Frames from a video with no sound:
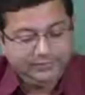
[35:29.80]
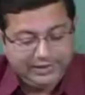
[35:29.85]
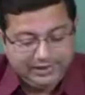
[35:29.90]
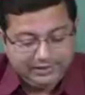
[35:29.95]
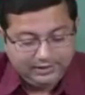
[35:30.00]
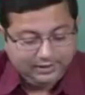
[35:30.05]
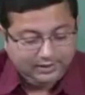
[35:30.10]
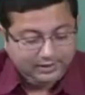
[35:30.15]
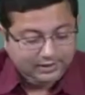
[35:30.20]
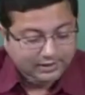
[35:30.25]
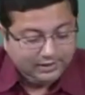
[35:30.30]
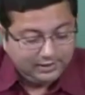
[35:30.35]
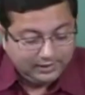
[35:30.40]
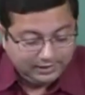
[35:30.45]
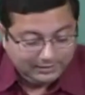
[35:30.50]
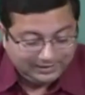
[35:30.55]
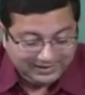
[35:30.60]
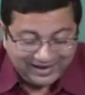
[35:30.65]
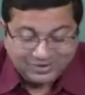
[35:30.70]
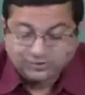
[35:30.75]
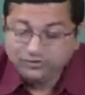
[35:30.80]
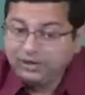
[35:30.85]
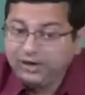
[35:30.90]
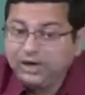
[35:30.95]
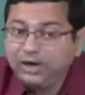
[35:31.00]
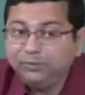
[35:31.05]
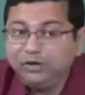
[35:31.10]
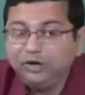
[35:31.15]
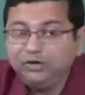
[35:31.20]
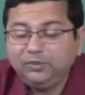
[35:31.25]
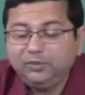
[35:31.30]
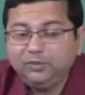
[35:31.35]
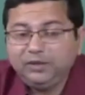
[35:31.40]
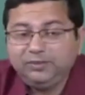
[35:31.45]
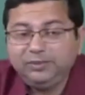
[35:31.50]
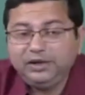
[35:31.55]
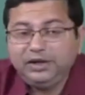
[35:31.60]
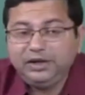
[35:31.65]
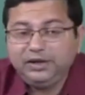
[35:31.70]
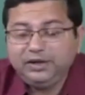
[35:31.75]
time back, is actually a
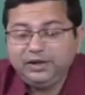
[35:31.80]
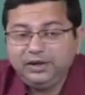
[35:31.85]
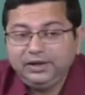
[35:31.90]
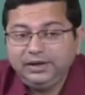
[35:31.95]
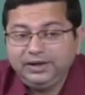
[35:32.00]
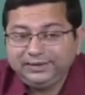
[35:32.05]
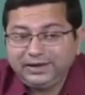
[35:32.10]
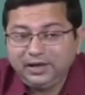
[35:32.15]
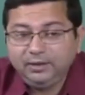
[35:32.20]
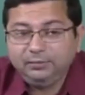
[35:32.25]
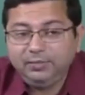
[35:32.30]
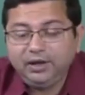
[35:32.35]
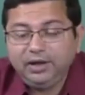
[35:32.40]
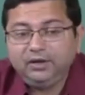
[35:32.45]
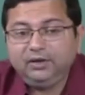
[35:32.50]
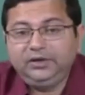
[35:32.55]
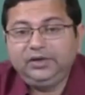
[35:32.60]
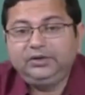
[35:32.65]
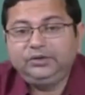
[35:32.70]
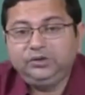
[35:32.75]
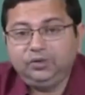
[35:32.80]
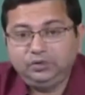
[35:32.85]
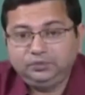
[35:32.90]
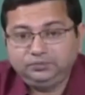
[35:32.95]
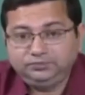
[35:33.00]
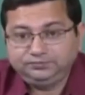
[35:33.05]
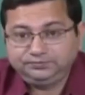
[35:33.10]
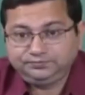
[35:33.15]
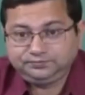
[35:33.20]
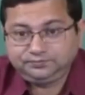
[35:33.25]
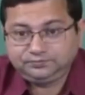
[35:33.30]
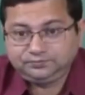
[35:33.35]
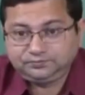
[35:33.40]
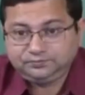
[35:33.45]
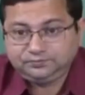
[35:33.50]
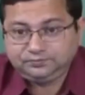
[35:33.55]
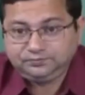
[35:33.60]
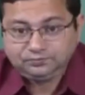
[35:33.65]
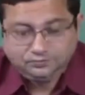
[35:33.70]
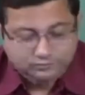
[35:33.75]
monopropellant. It can burn on its own.
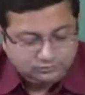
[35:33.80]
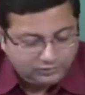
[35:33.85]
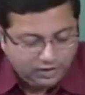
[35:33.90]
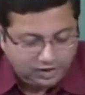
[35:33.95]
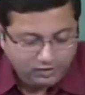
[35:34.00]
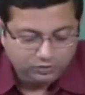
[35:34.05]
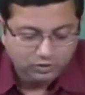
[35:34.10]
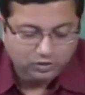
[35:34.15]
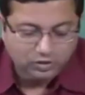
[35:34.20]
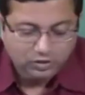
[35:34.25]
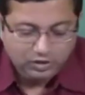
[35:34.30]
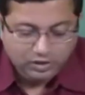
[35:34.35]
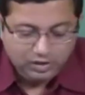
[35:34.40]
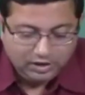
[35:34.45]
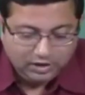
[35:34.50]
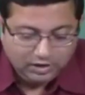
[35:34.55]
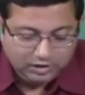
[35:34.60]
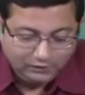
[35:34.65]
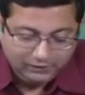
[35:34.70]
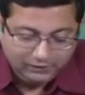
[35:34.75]
So,